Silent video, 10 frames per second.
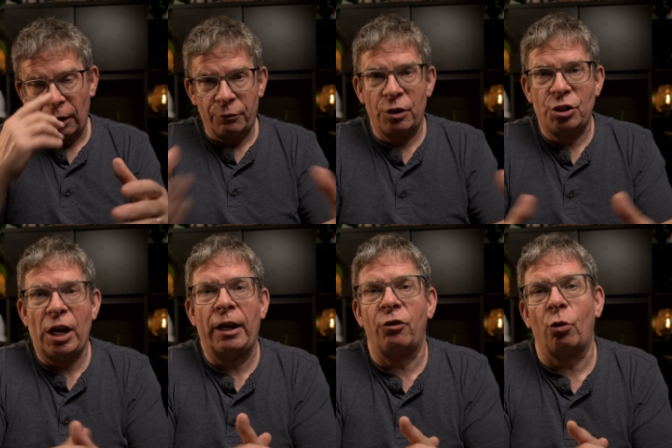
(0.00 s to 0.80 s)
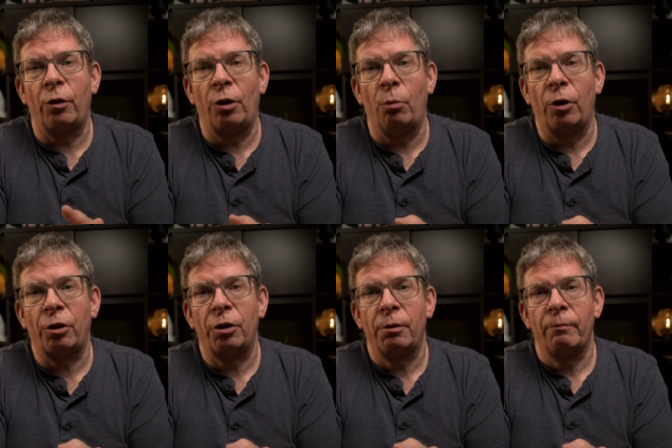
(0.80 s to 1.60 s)
of the janitorial
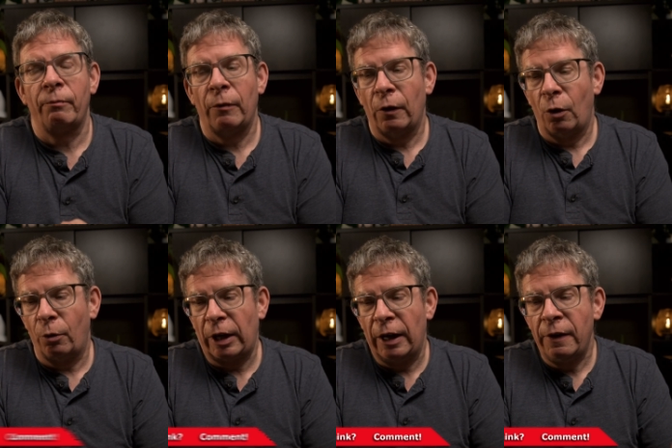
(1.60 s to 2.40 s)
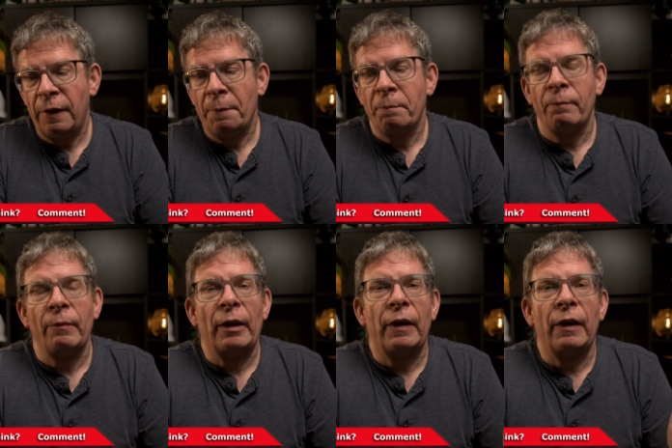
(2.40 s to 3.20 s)
work. Okay?
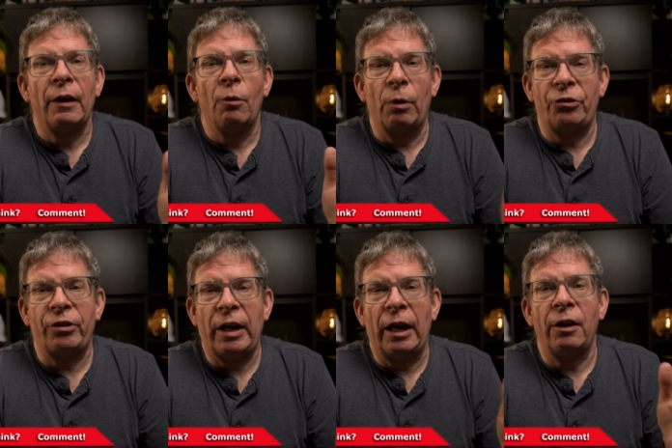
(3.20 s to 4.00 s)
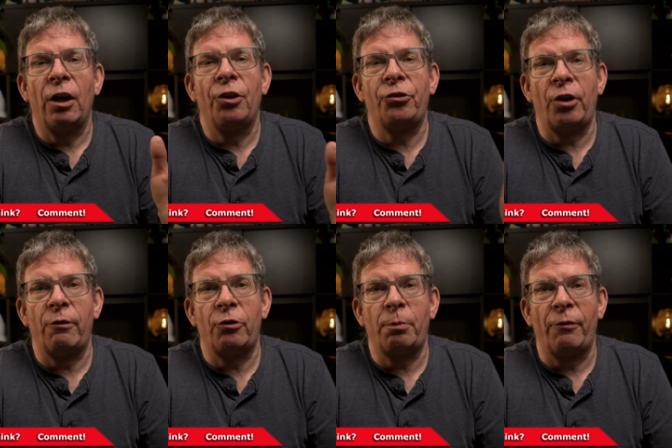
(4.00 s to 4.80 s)
Once again, a
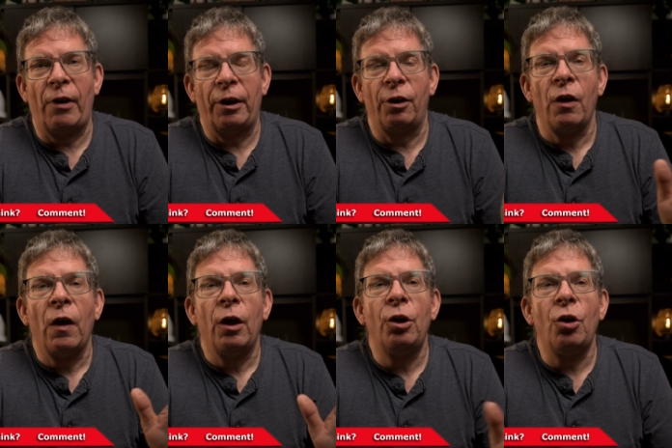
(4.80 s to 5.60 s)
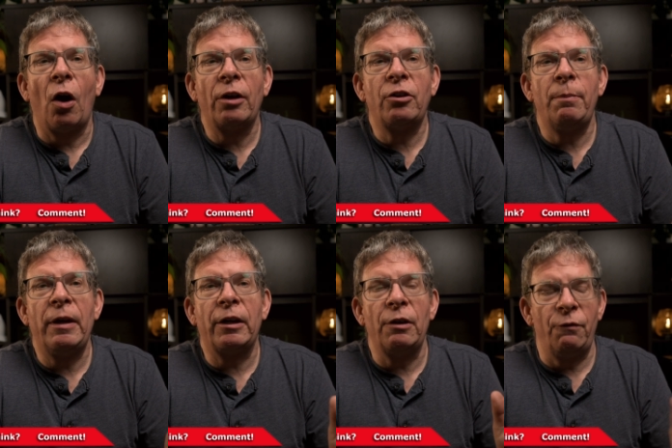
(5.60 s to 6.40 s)
service provider. Not to
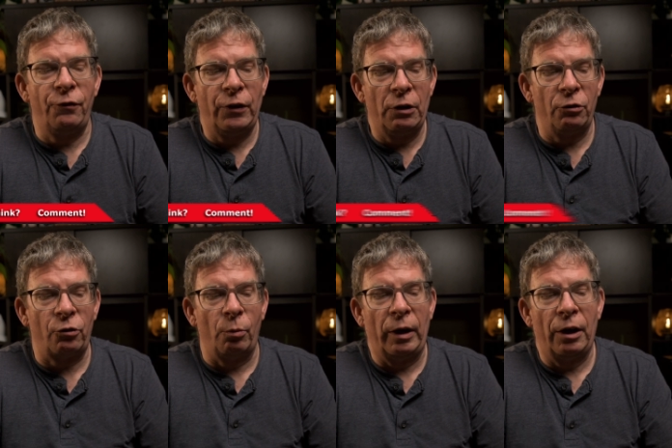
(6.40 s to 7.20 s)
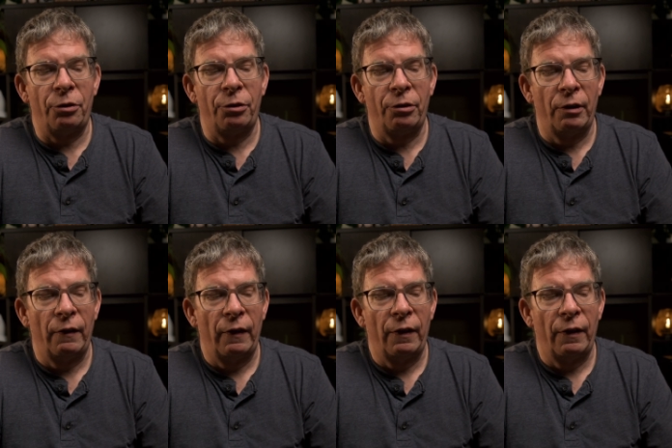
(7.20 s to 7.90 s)
be confused with